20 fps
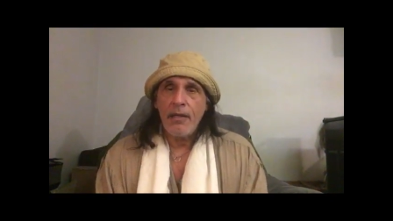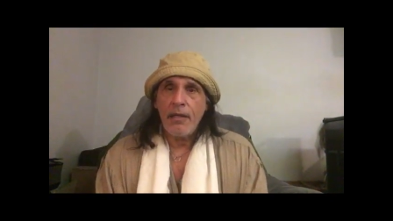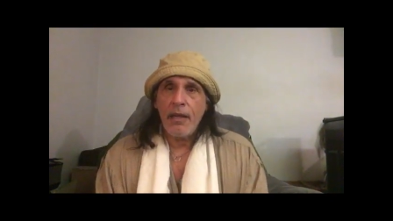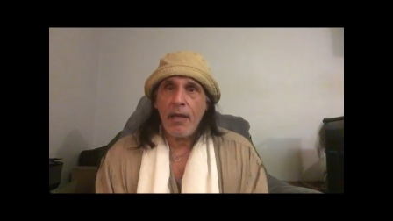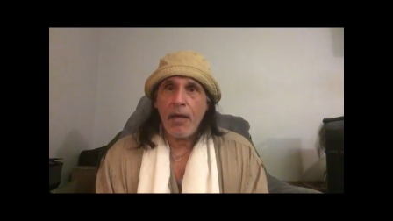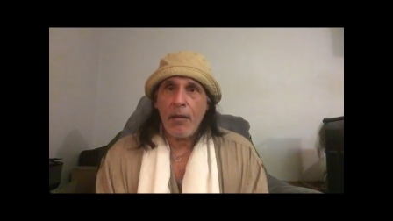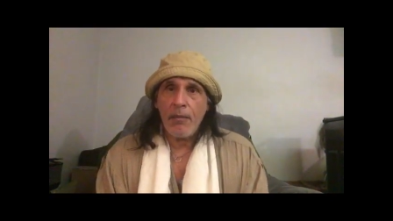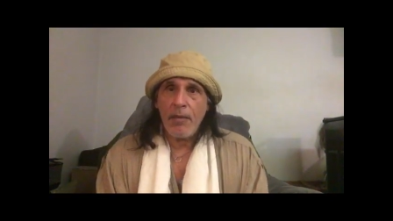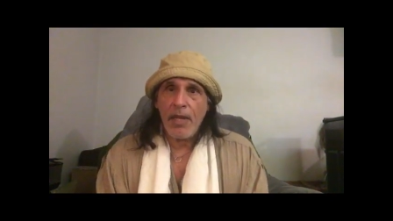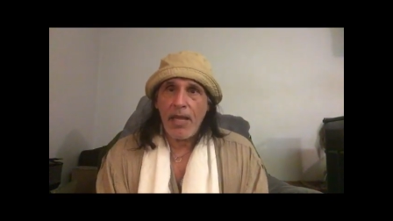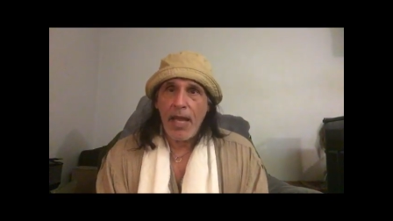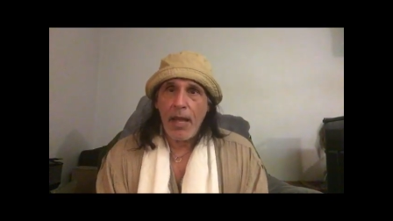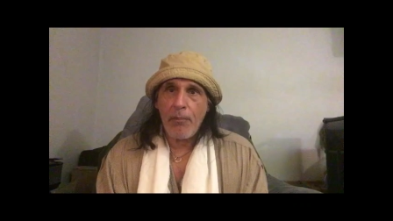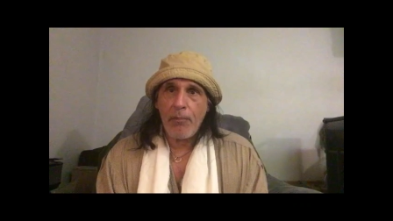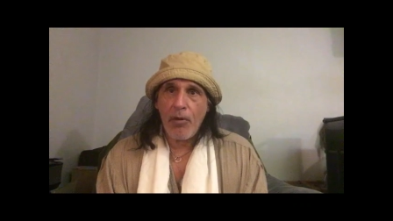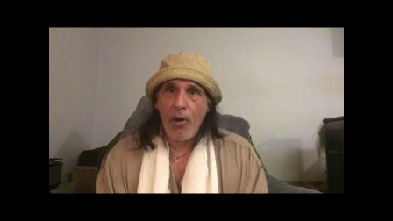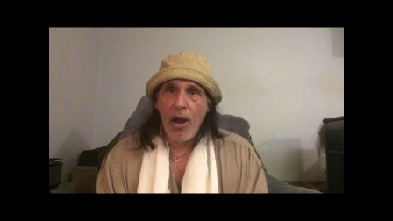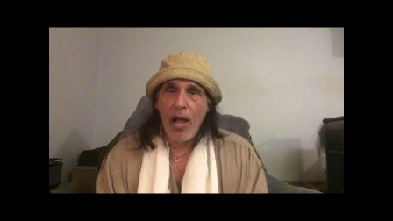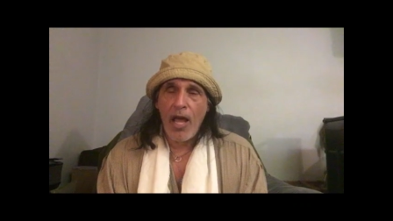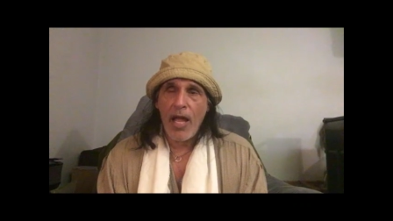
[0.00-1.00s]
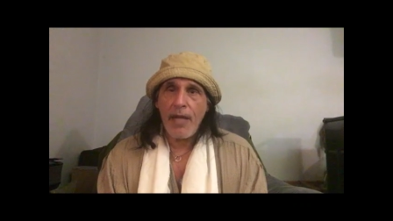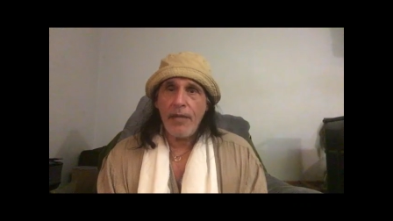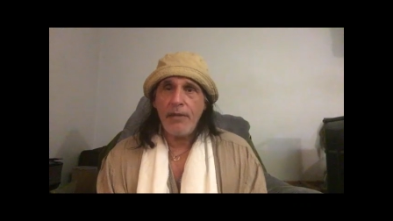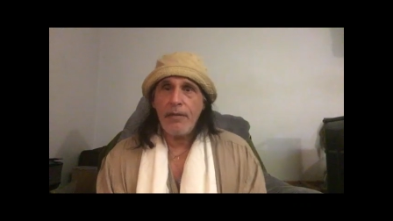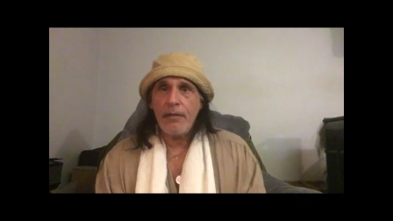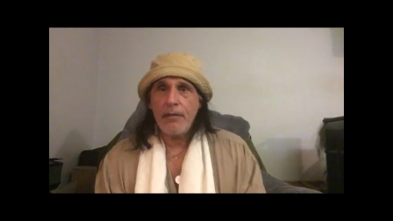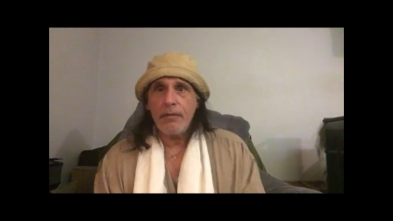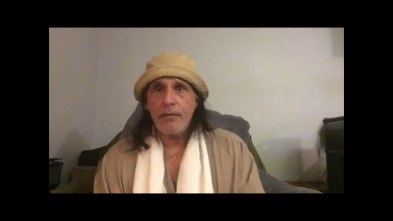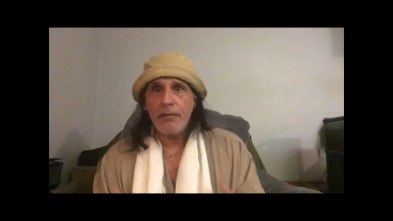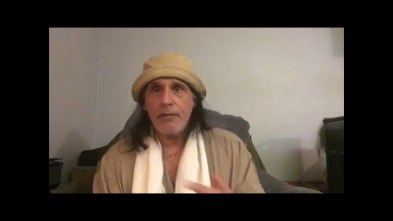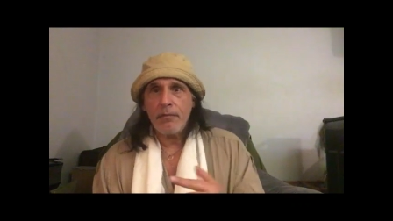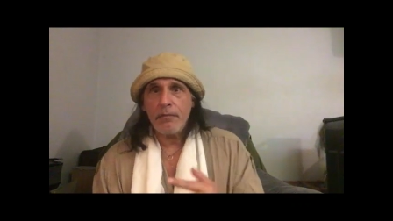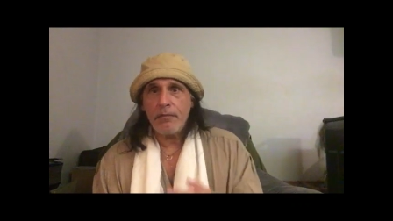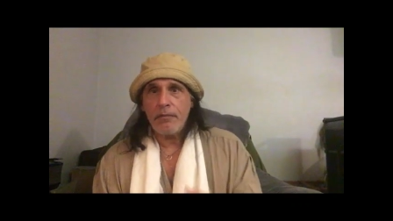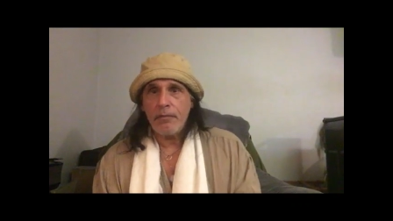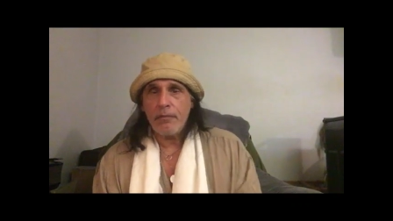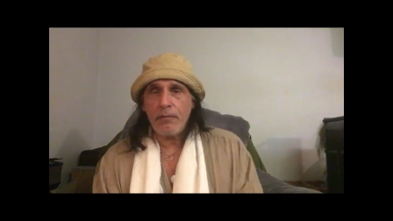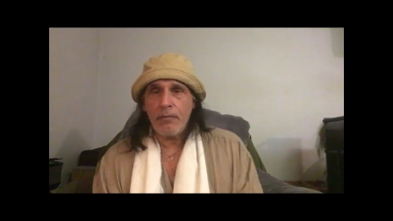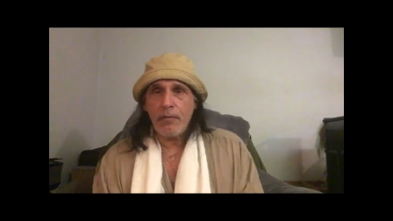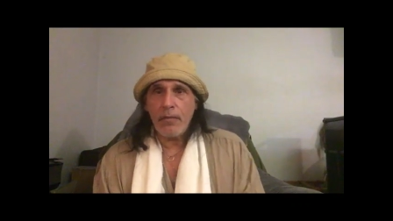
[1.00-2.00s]
Um, and that pride
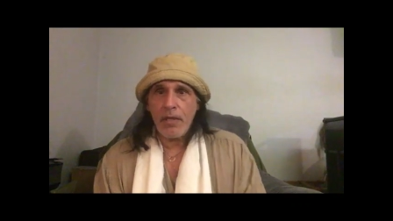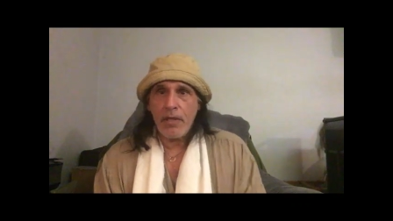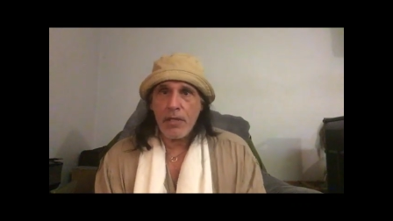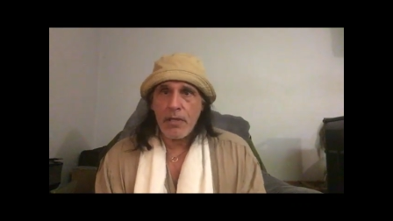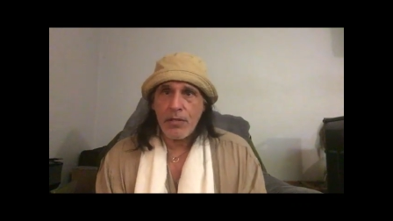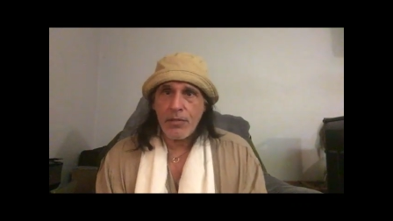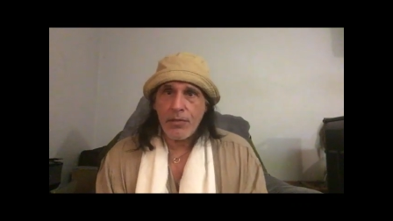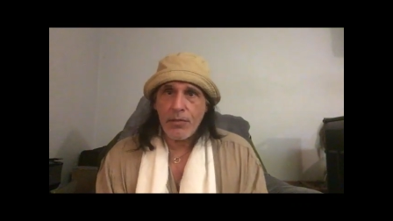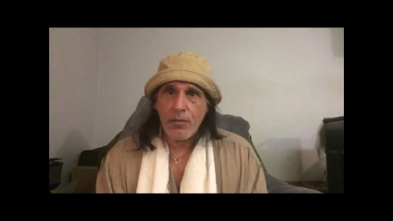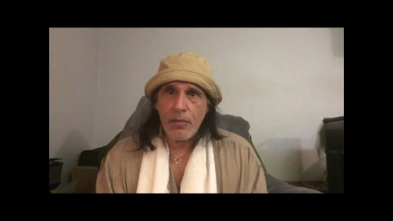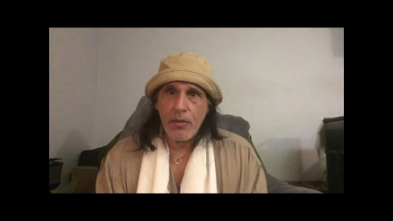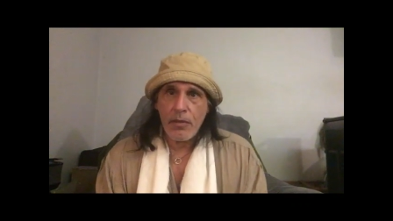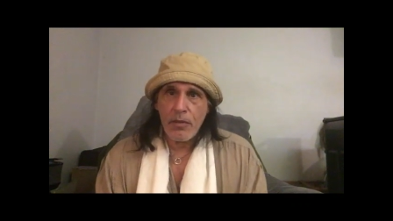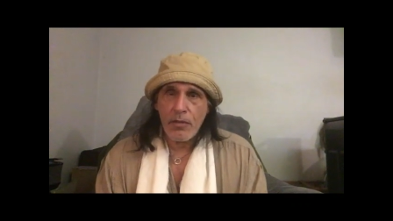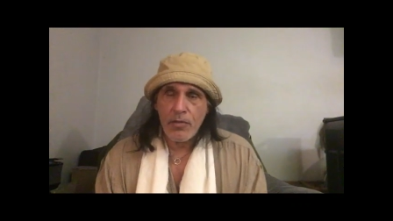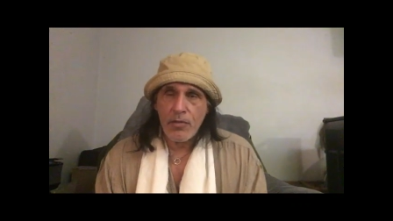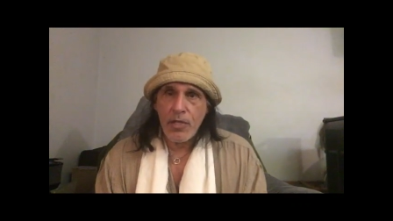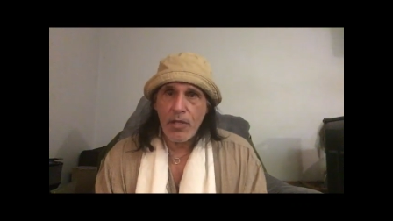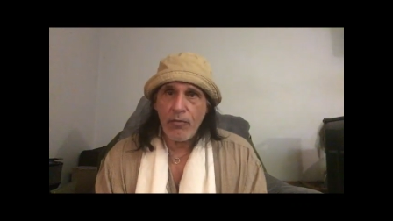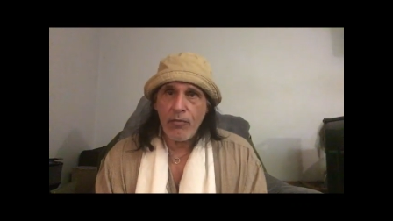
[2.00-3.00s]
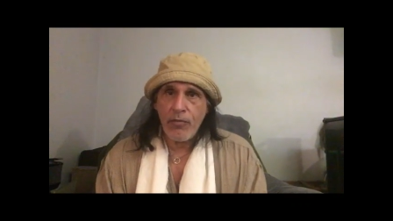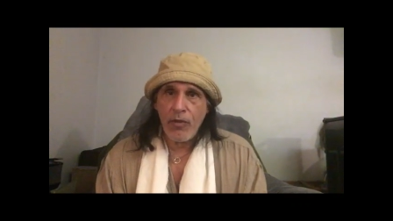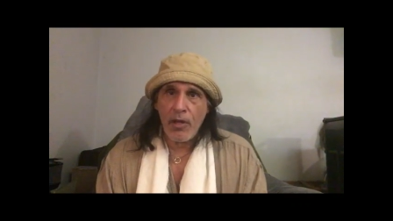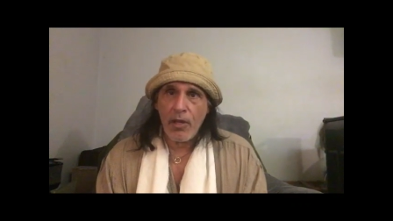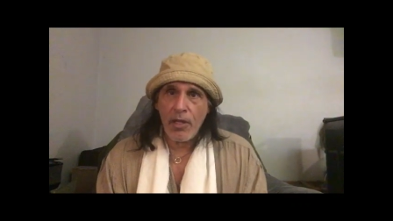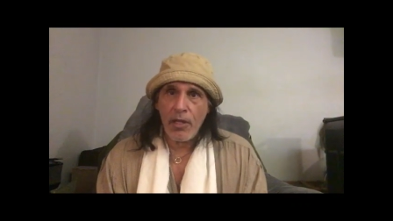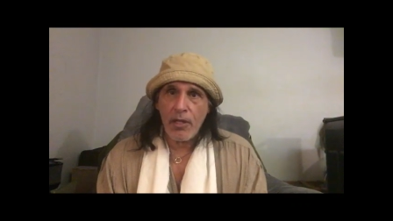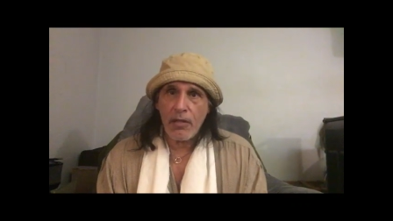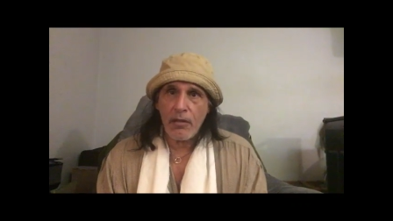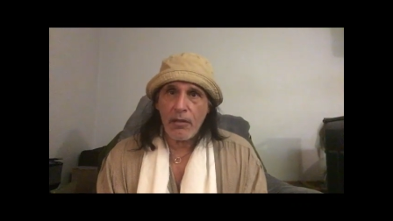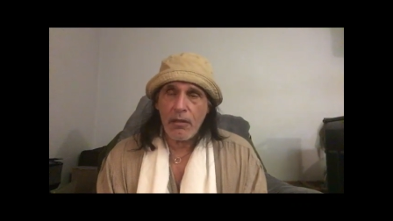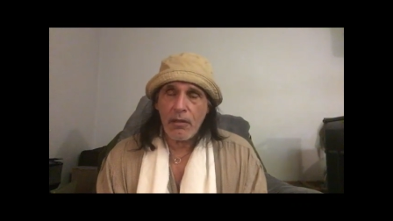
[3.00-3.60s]
is sinful and